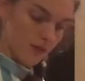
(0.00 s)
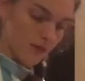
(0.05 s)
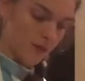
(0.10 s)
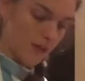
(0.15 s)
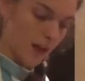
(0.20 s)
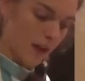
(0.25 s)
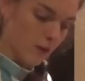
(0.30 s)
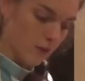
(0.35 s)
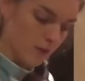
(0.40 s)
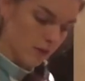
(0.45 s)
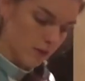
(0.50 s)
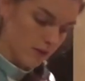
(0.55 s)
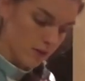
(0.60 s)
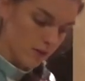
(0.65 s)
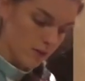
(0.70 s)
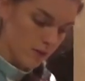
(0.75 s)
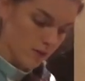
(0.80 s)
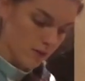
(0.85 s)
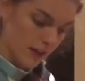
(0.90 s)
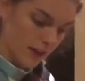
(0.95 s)
reflour
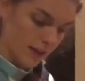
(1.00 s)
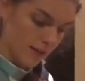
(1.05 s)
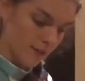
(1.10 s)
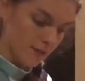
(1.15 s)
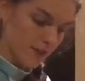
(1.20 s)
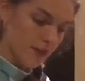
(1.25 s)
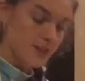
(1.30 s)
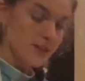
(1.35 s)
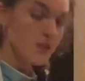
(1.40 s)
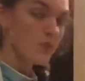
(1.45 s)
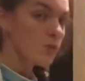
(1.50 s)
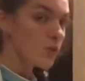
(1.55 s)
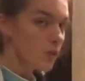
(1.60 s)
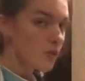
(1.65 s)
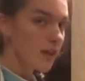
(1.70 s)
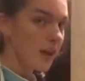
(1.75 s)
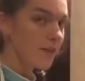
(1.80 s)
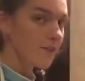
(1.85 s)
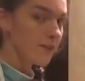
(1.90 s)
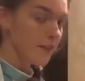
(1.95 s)
your knife because it
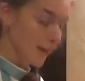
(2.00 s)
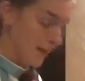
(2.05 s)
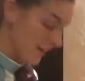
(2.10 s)
will get